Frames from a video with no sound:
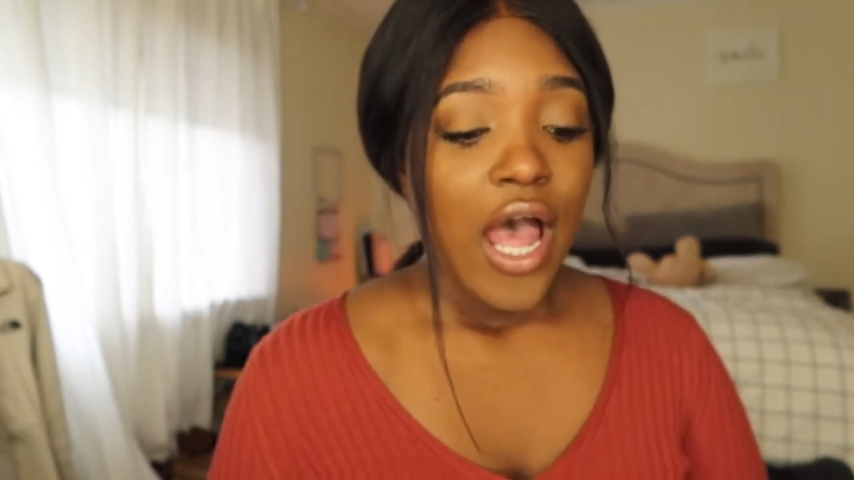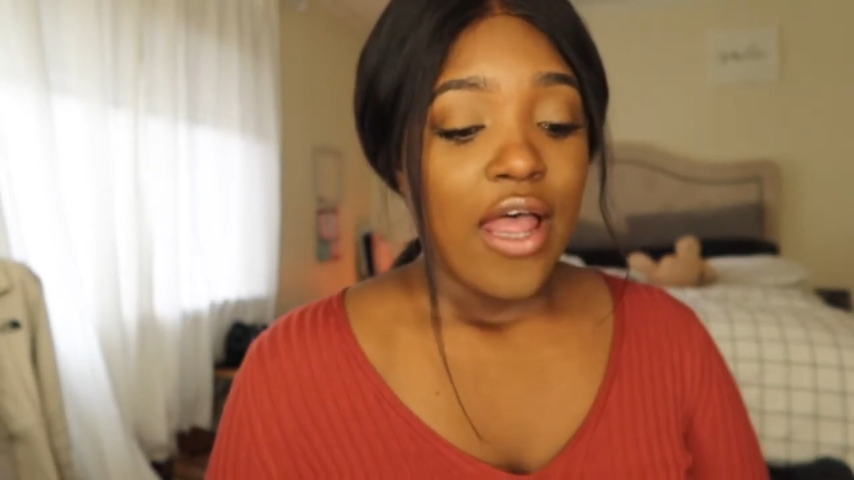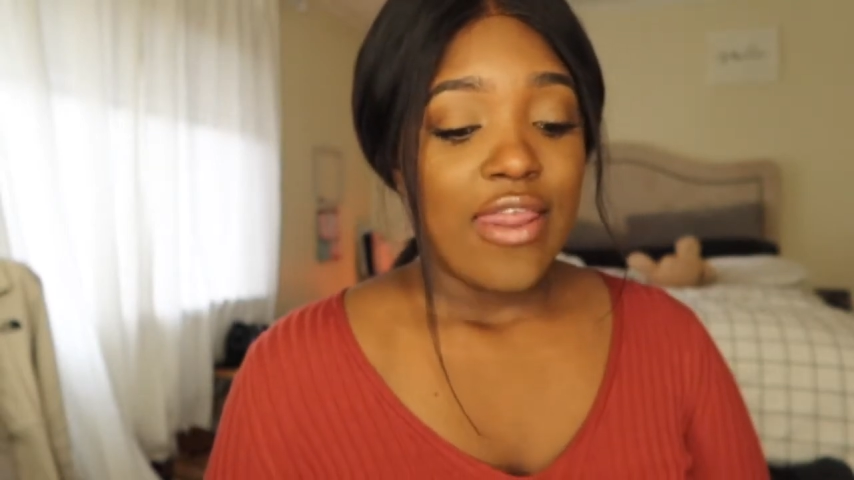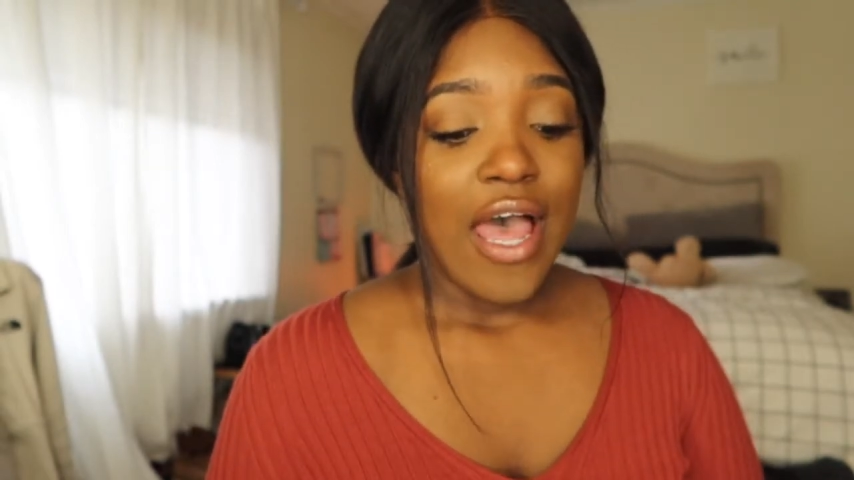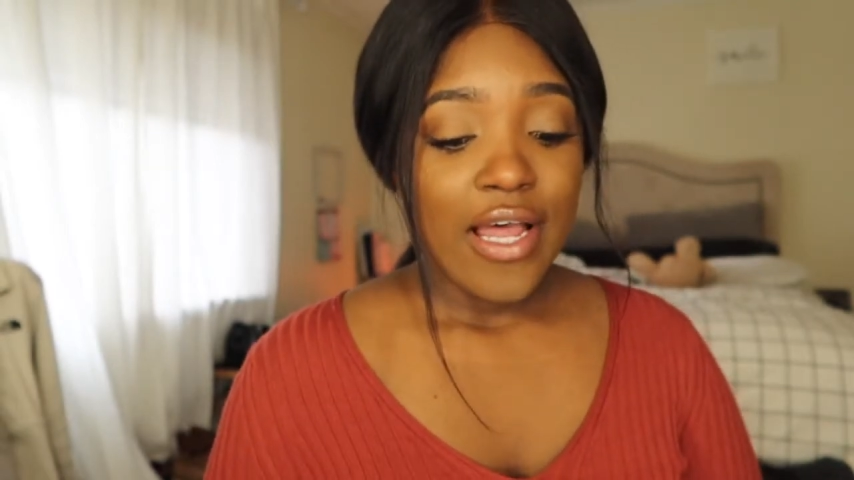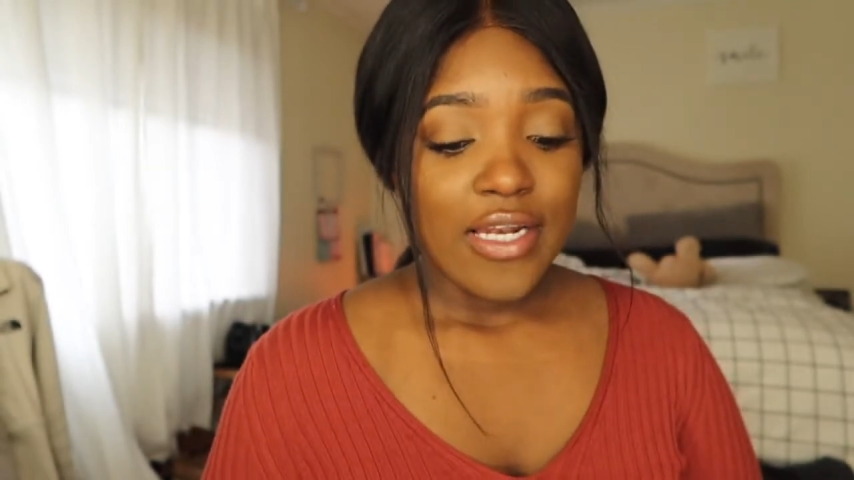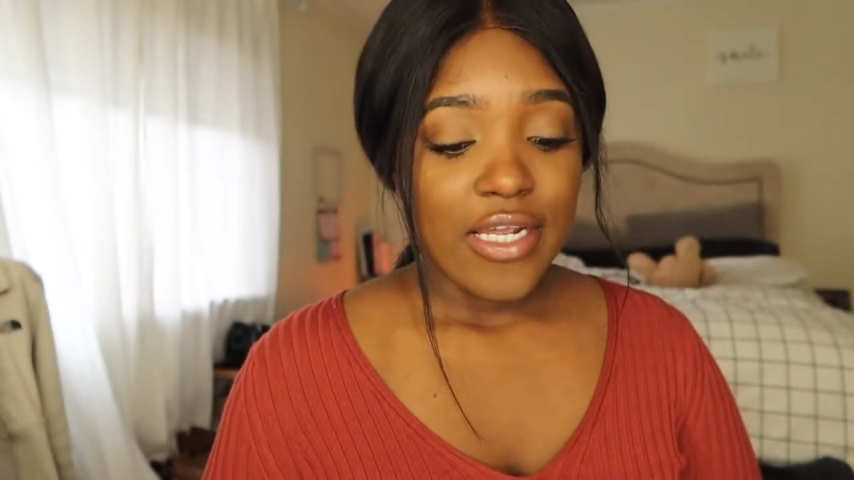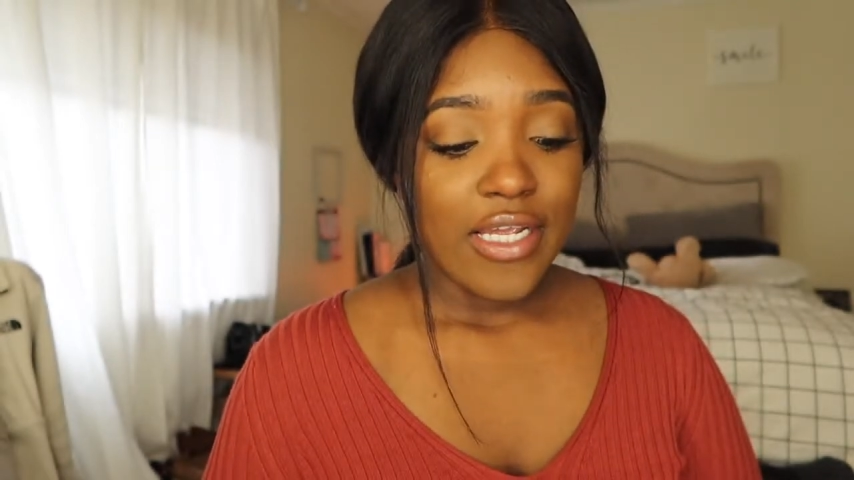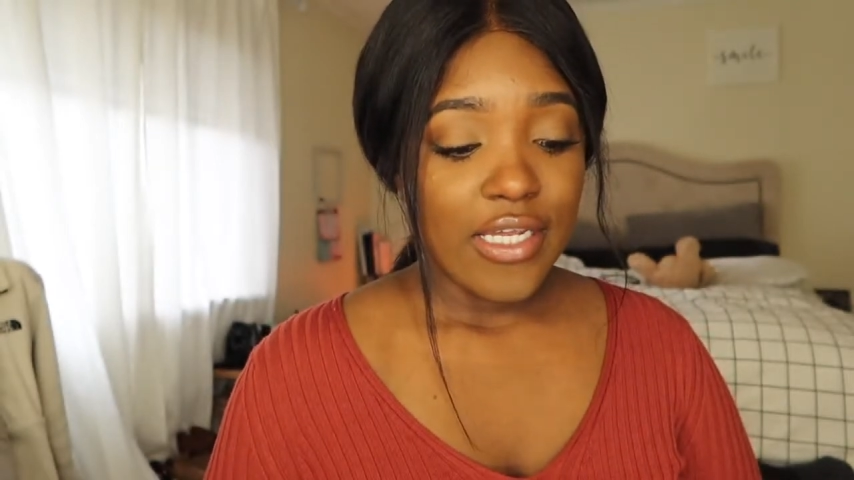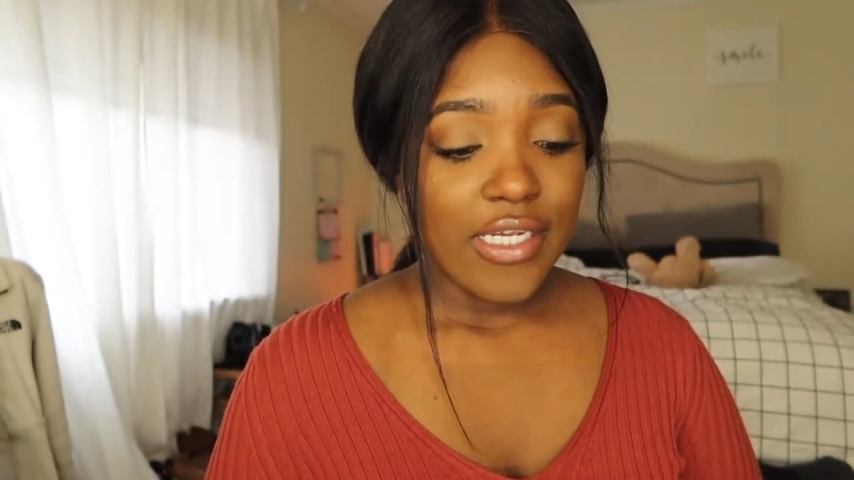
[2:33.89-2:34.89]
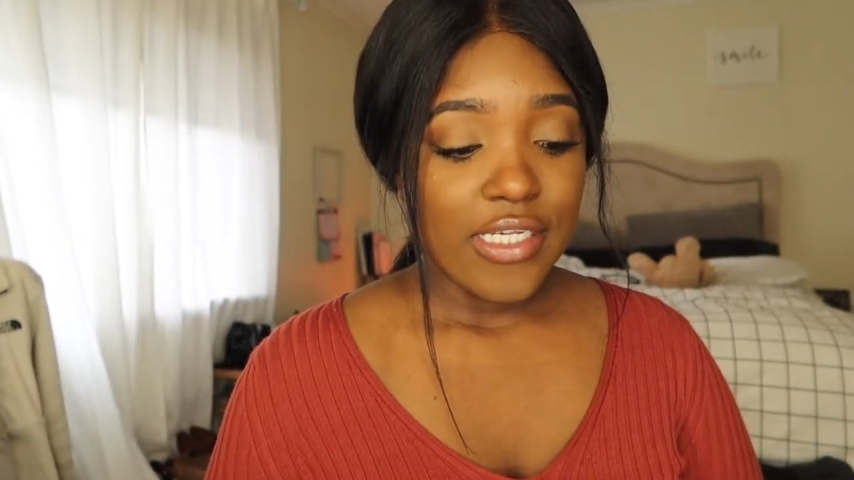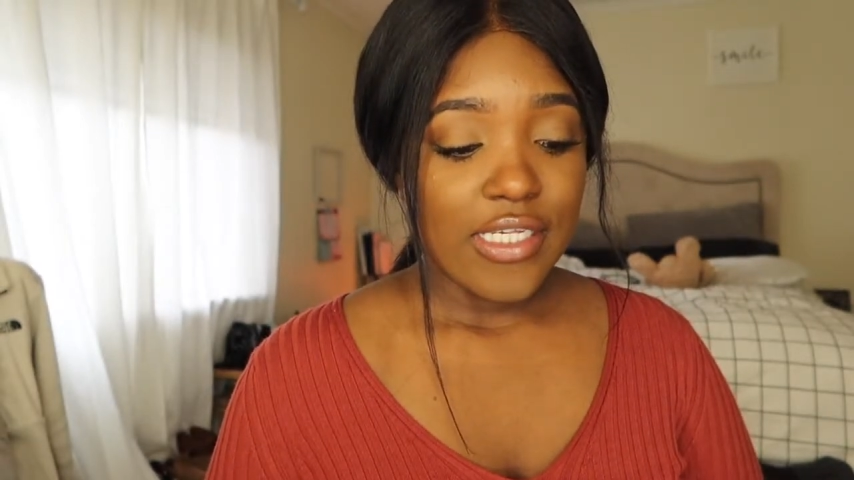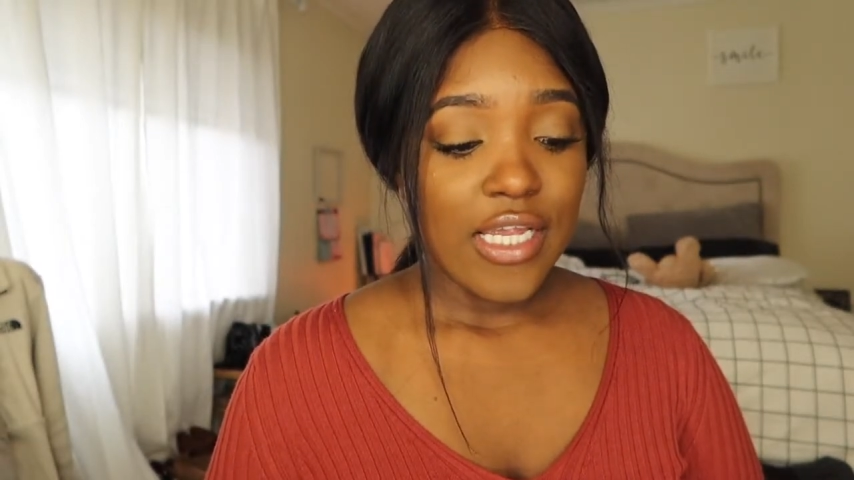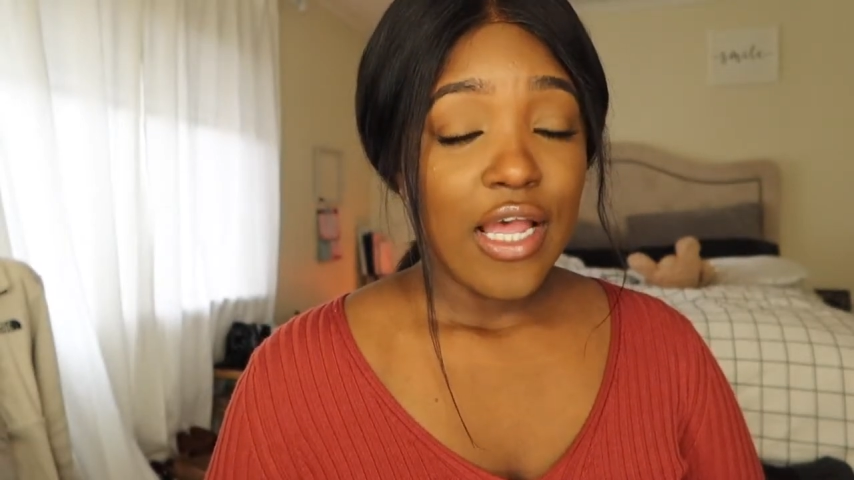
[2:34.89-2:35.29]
That is